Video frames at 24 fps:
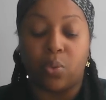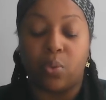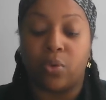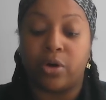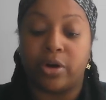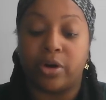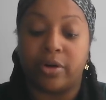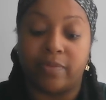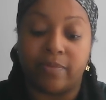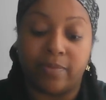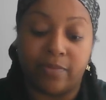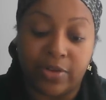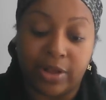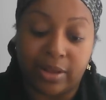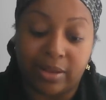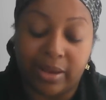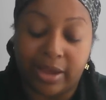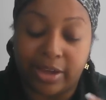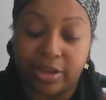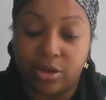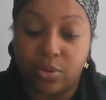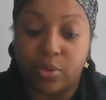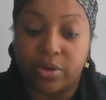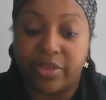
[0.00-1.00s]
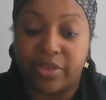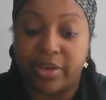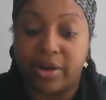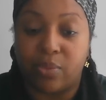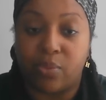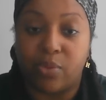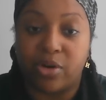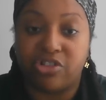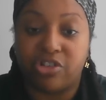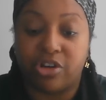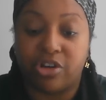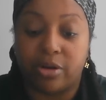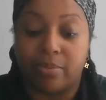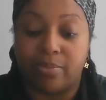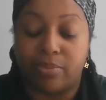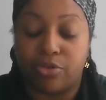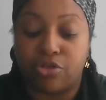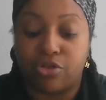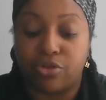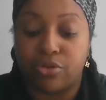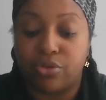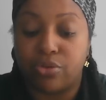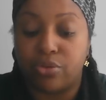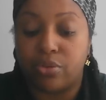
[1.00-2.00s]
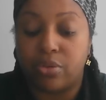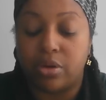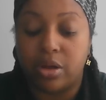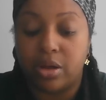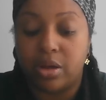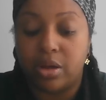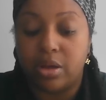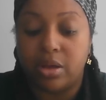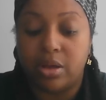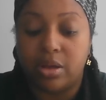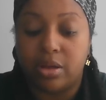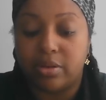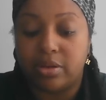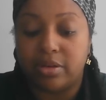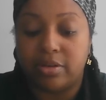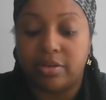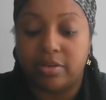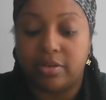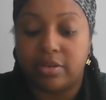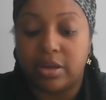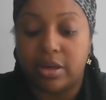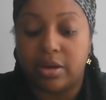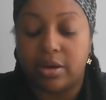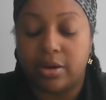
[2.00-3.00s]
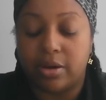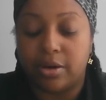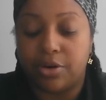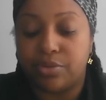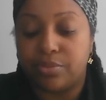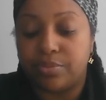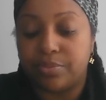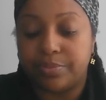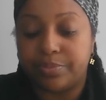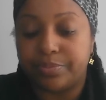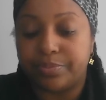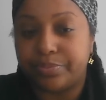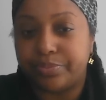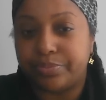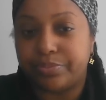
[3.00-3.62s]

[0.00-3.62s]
or felt like you were their wish come true. Let's see here.